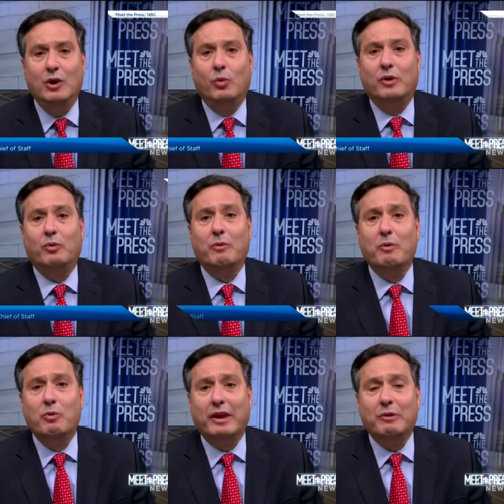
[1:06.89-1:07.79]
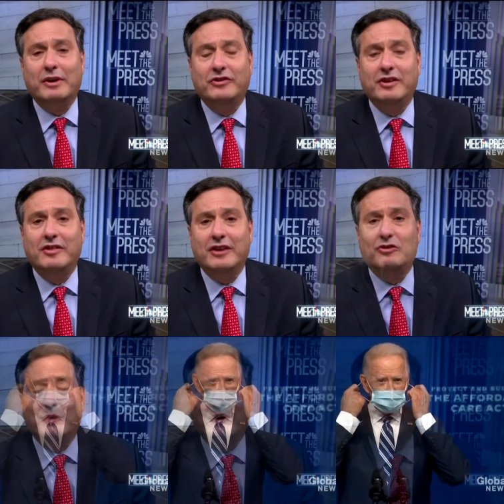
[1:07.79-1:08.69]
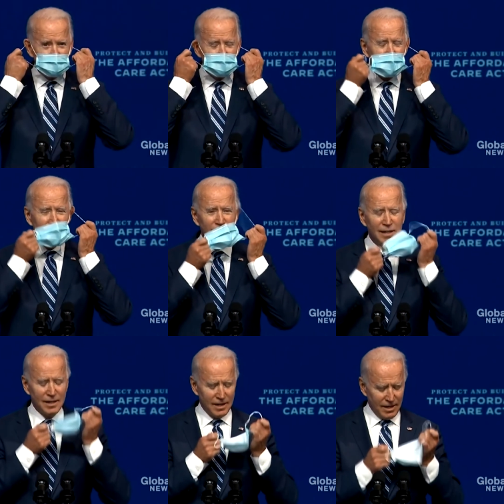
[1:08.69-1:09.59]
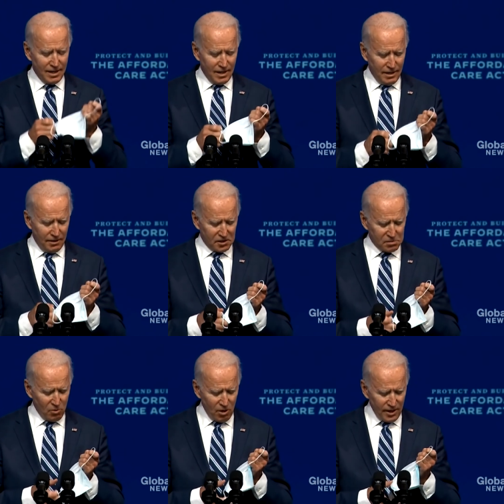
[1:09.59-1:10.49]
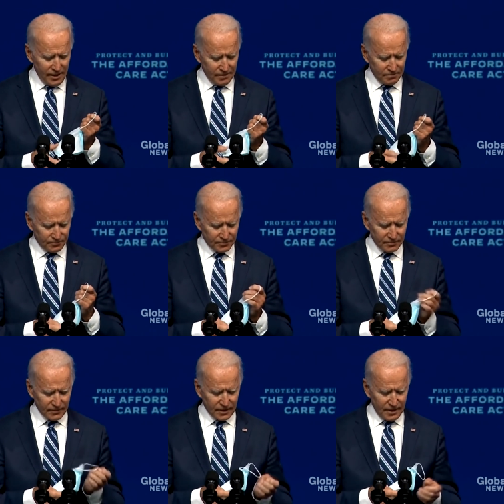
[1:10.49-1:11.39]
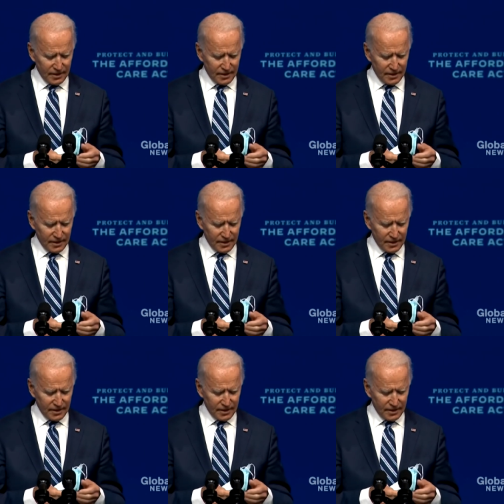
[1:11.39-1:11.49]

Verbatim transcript: What, what we really want to see this week is the General Services Administration issue that